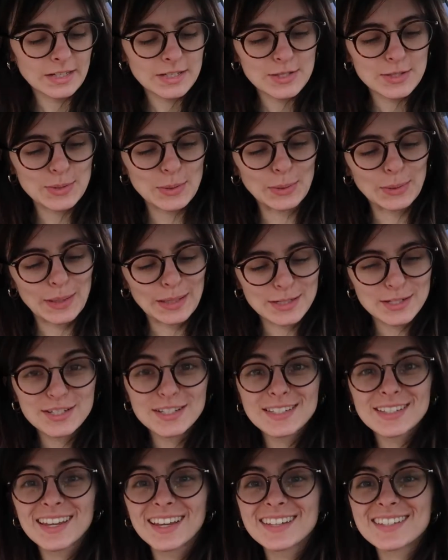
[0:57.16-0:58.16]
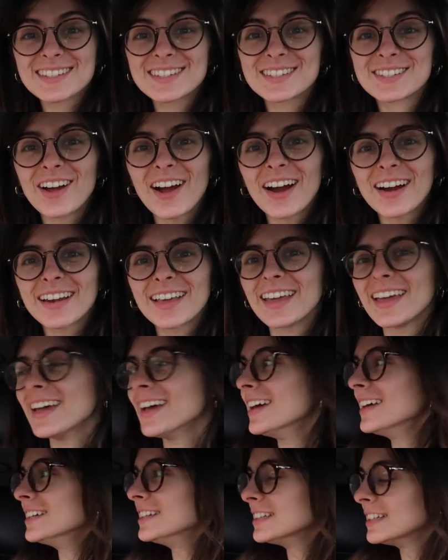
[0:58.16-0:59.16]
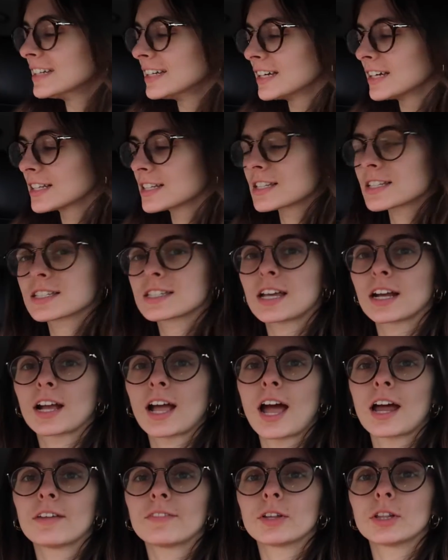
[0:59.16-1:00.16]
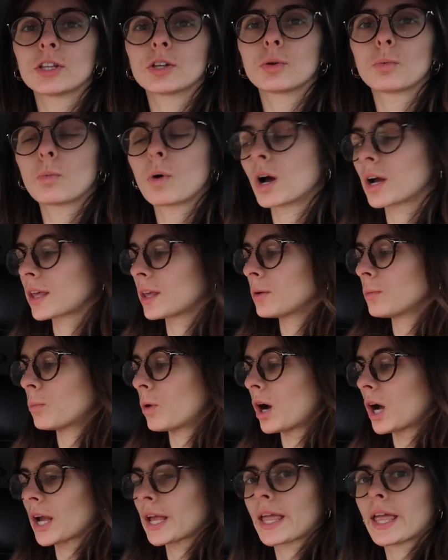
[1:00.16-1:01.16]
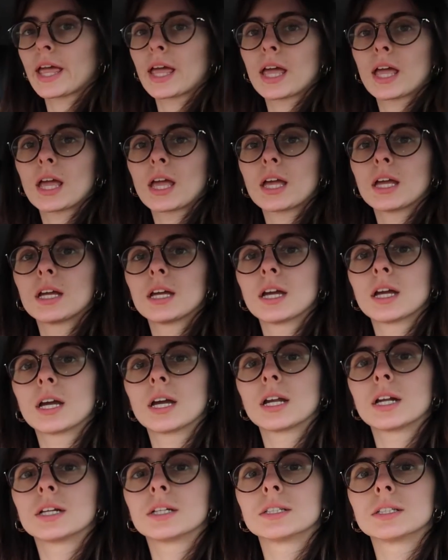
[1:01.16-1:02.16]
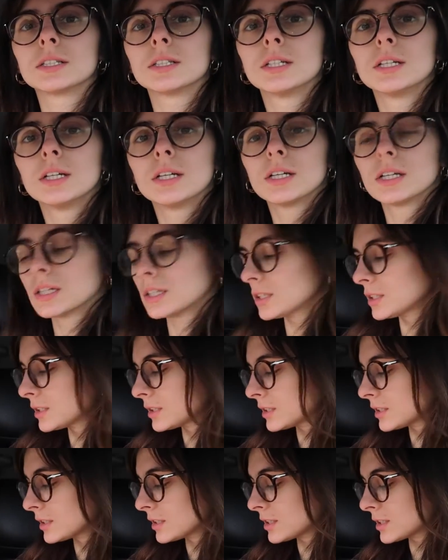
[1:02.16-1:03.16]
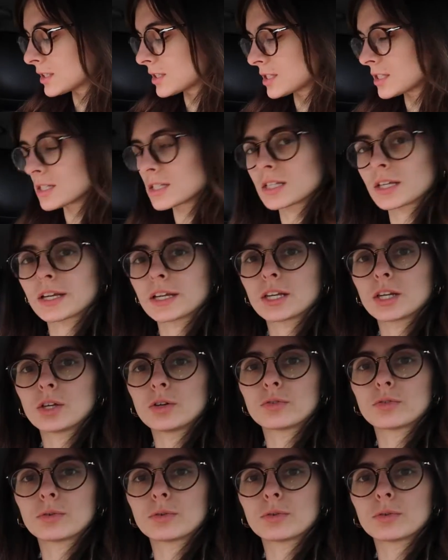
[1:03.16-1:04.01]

So let's just get started. It's kind of a little wonky wonky. I don't, this is like new